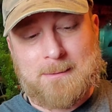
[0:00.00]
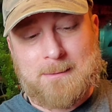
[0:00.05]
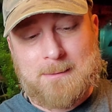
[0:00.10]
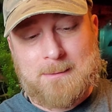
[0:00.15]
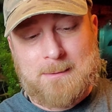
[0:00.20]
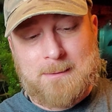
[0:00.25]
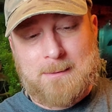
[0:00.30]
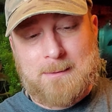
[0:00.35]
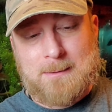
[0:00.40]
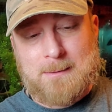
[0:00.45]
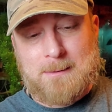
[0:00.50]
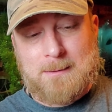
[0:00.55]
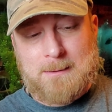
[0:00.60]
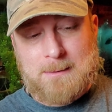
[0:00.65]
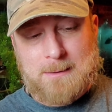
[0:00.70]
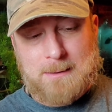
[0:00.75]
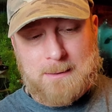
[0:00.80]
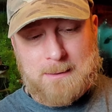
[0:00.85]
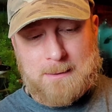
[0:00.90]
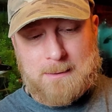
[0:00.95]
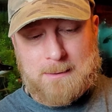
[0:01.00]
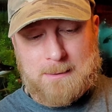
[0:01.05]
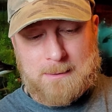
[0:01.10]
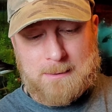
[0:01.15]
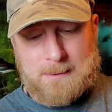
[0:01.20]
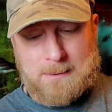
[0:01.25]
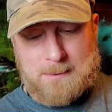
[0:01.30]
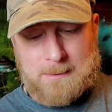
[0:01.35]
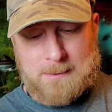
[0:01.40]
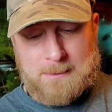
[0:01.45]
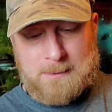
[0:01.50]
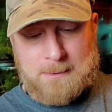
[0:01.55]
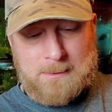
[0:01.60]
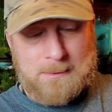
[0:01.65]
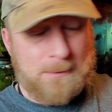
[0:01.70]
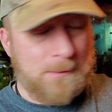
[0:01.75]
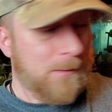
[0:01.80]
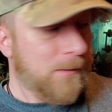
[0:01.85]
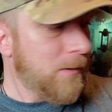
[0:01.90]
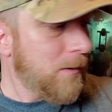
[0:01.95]

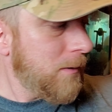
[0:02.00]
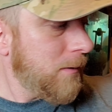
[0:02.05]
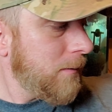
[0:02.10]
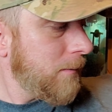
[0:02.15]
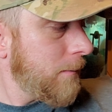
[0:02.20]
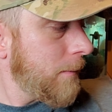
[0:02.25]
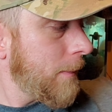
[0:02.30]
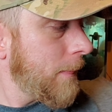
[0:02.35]
(no one is talking)